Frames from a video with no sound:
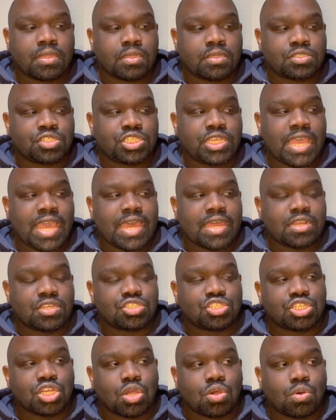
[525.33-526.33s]
she had a
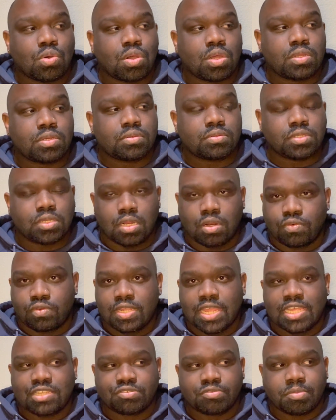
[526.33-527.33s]
show, you know, you
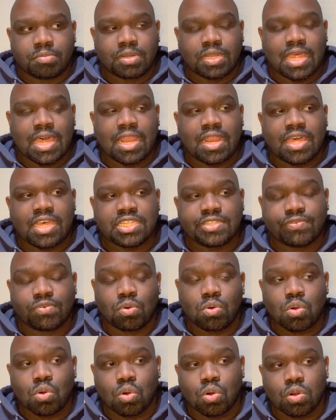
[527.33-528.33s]
guys remember Lala's
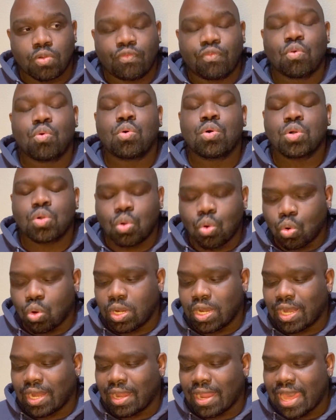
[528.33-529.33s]
Full Court, Full
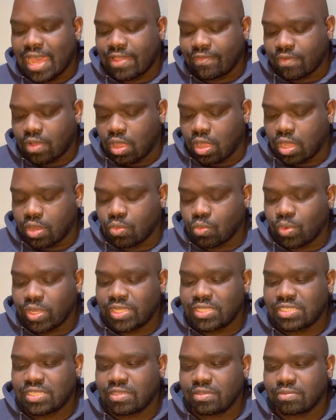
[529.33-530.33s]
Court Life on
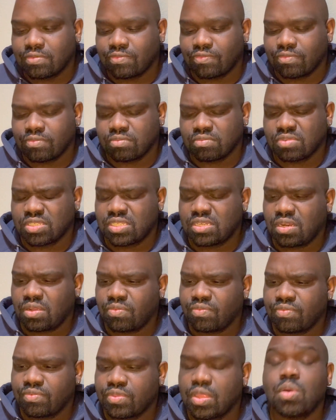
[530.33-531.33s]
WeTV? Was it
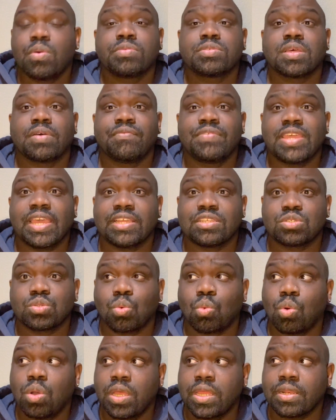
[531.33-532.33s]
on? No, it was on
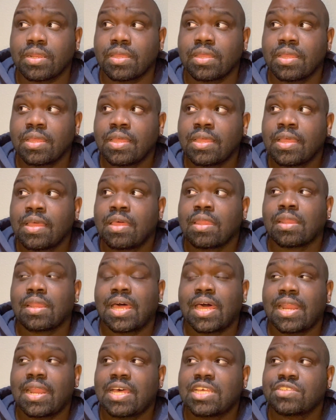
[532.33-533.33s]
VH1.
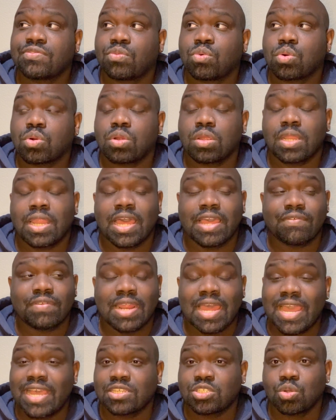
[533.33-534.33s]
Lala's Full Court Life, and
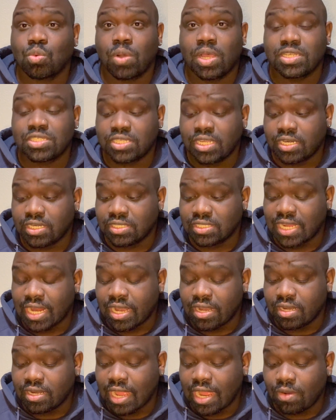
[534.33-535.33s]
I actually watched that
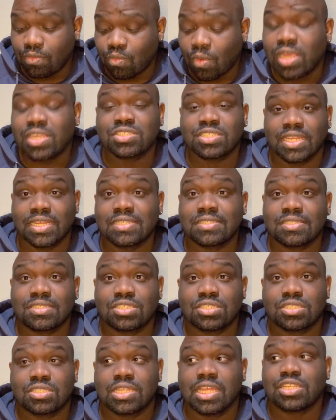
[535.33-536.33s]
entire. I watched that
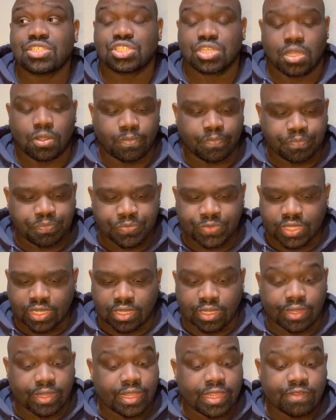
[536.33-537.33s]
that show.
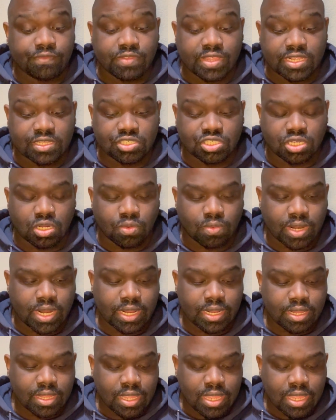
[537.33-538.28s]
Love that show, right?